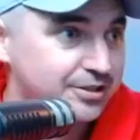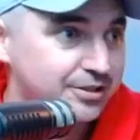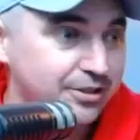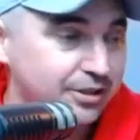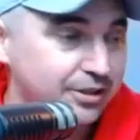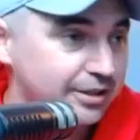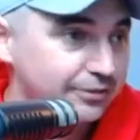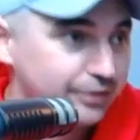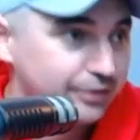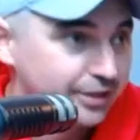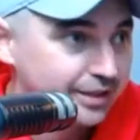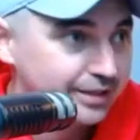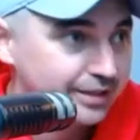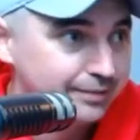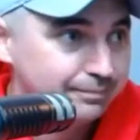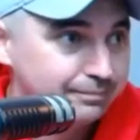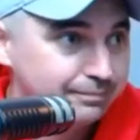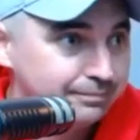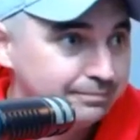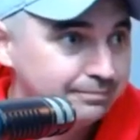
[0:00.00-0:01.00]
not even
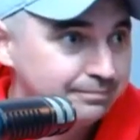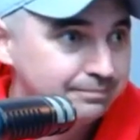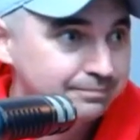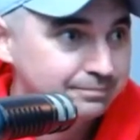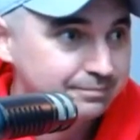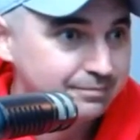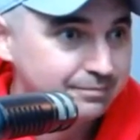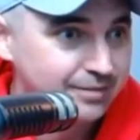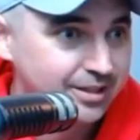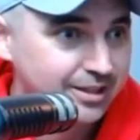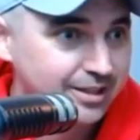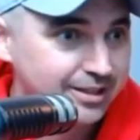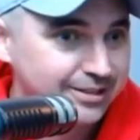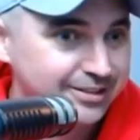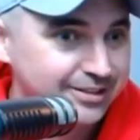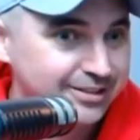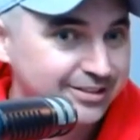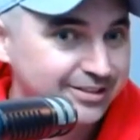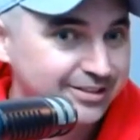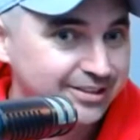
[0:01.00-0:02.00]
them.
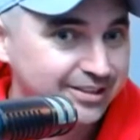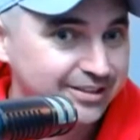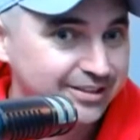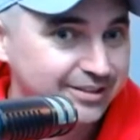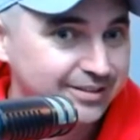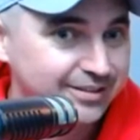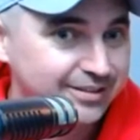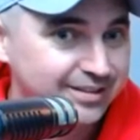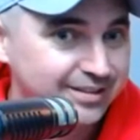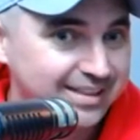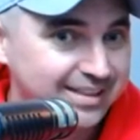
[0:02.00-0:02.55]
And then you're like,